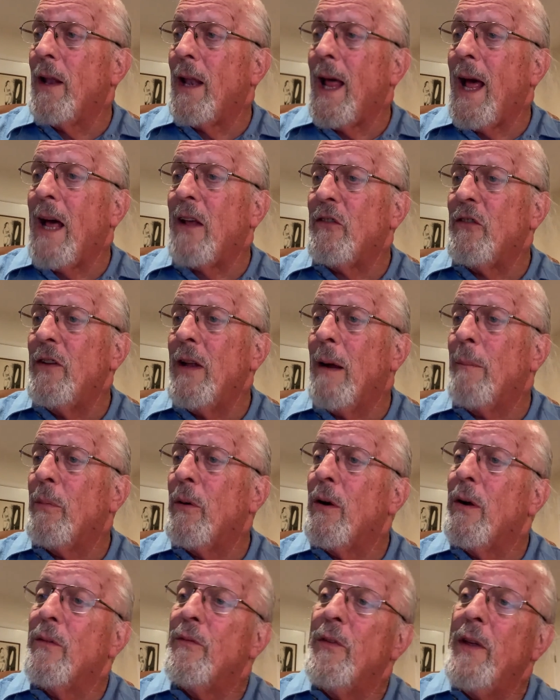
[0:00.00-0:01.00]
the last
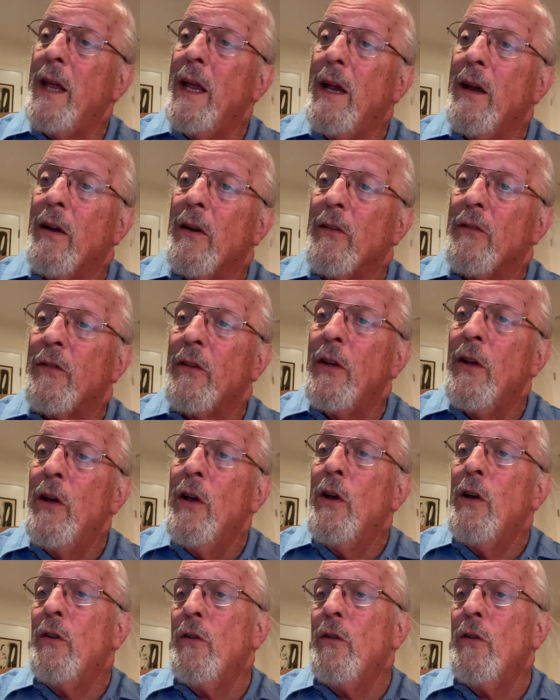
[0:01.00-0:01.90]
number of years.